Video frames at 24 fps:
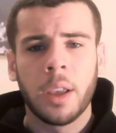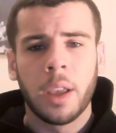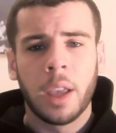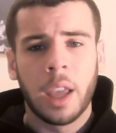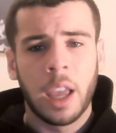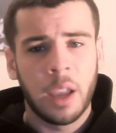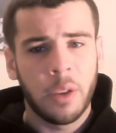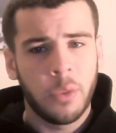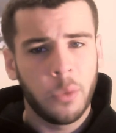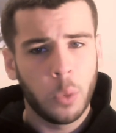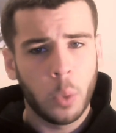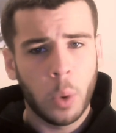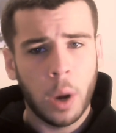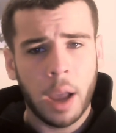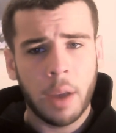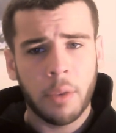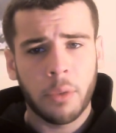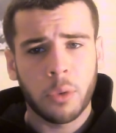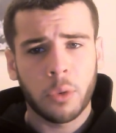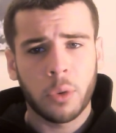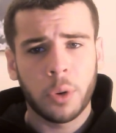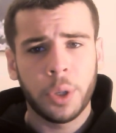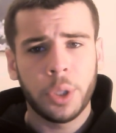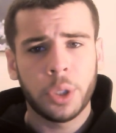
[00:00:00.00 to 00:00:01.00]
If for whatever
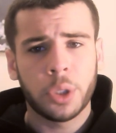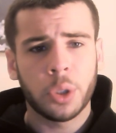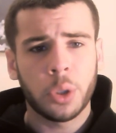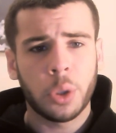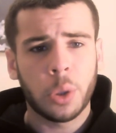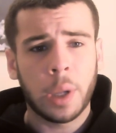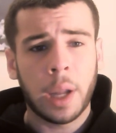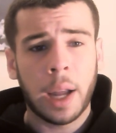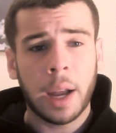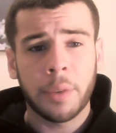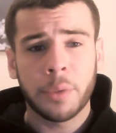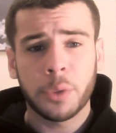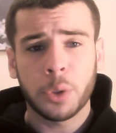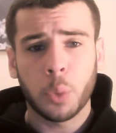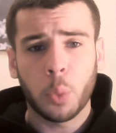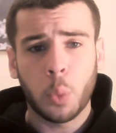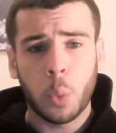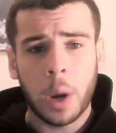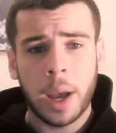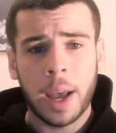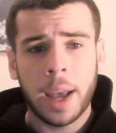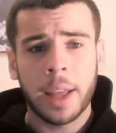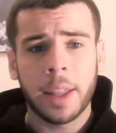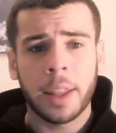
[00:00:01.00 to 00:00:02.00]
reason you have to
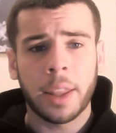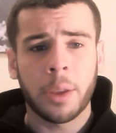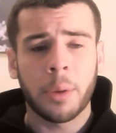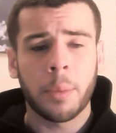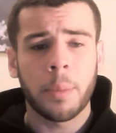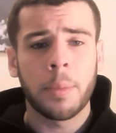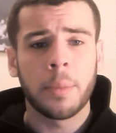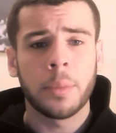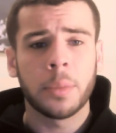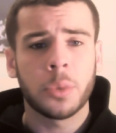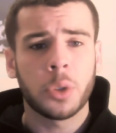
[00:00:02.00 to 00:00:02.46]
wear them